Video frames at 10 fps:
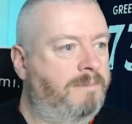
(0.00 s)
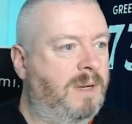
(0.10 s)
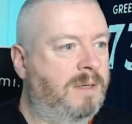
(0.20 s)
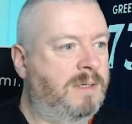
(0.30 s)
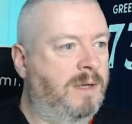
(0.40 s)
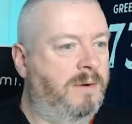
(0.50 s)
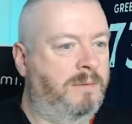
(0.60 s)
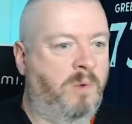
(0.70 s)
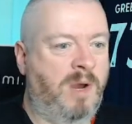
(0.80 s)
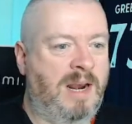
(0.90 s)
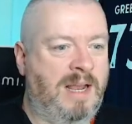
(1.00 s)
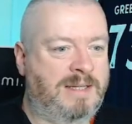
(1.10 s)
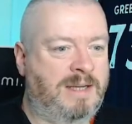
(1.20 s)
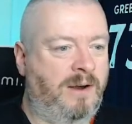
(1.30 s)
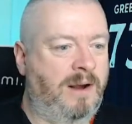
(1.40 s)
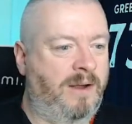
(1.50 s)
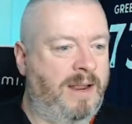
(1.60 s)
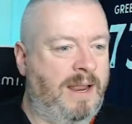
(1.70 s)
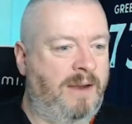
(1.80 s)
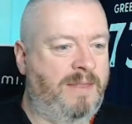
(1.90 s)
So, one last highlight
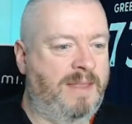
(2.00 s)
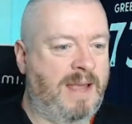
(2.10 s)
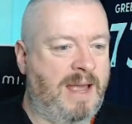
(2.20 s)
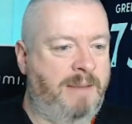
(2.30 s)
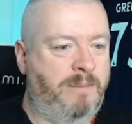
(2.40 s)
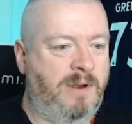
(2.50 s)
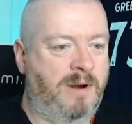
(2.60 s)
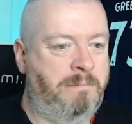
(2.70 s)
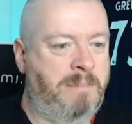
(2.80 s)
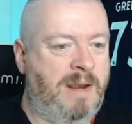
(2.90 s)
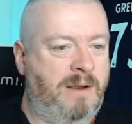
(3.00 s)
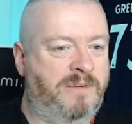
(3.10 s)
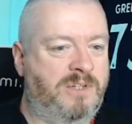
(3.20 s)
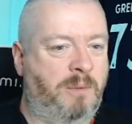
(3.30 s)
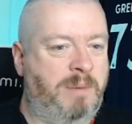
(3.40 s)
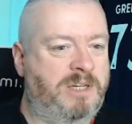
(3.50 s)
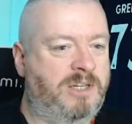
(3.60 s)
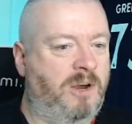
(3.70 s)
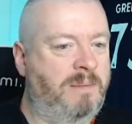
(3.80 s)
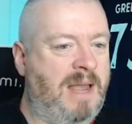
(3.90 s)
here in the game. We've got a minute of stoppage
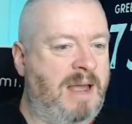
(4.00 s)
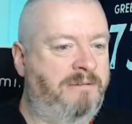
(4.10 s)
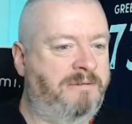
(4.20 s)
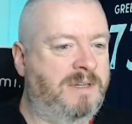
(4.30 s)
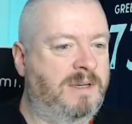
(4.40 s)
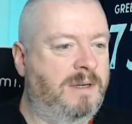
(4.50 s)
time left.